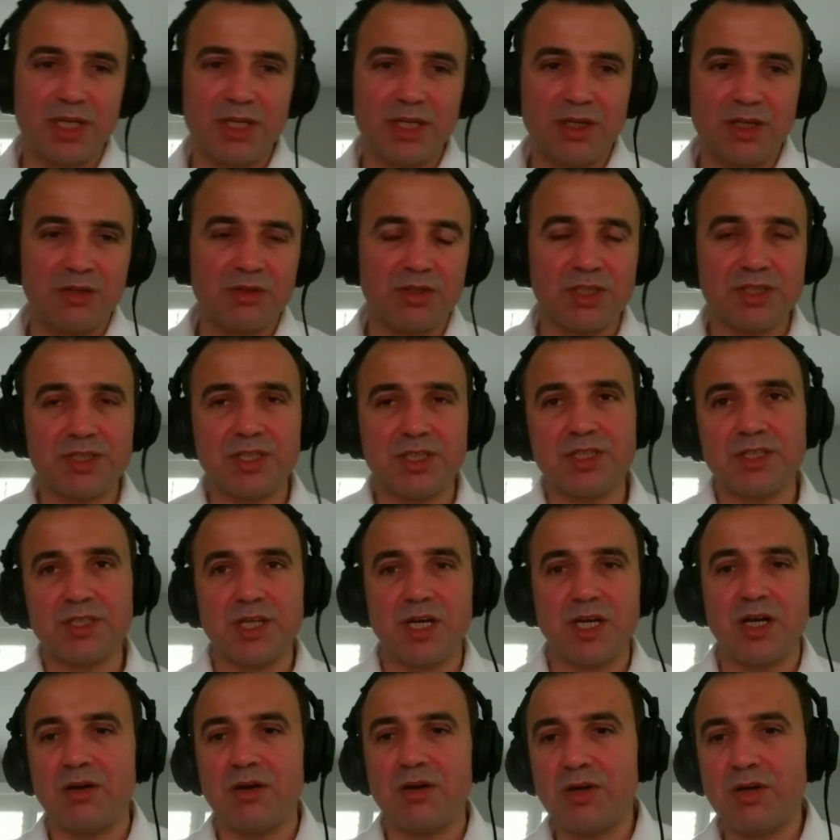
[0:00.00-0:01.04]
no, this is
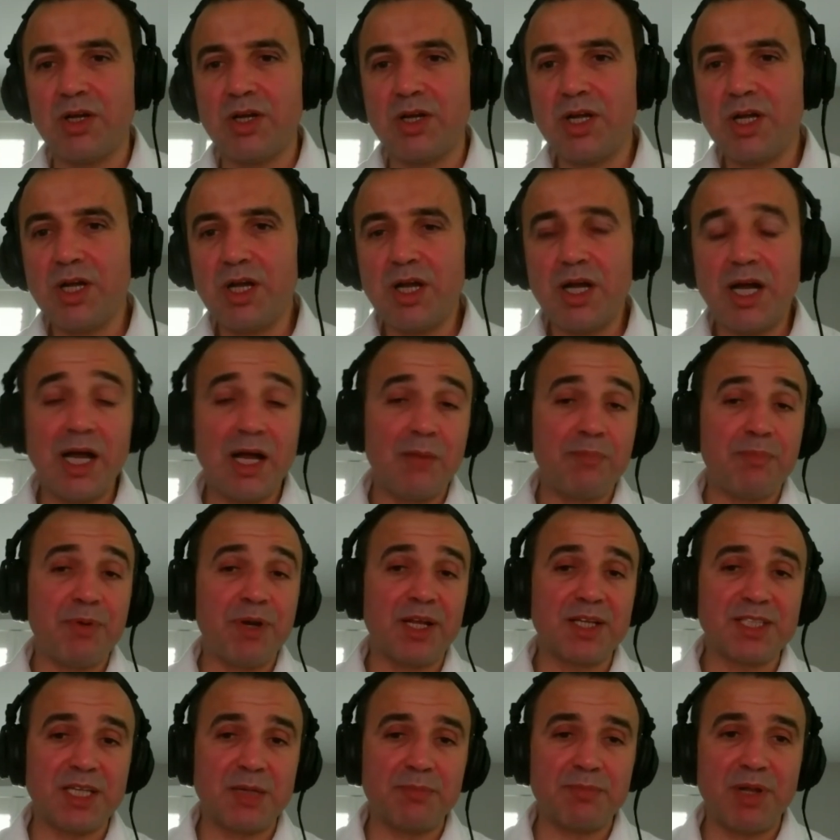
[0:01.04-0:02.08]
how, for
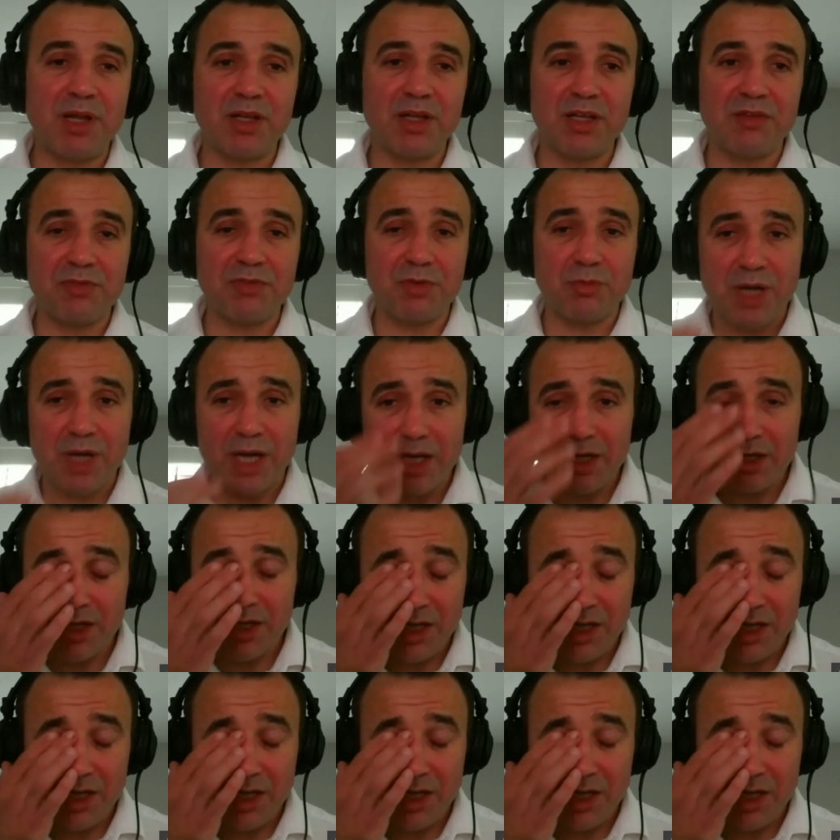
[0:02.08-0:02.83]
example, I'll give you mine.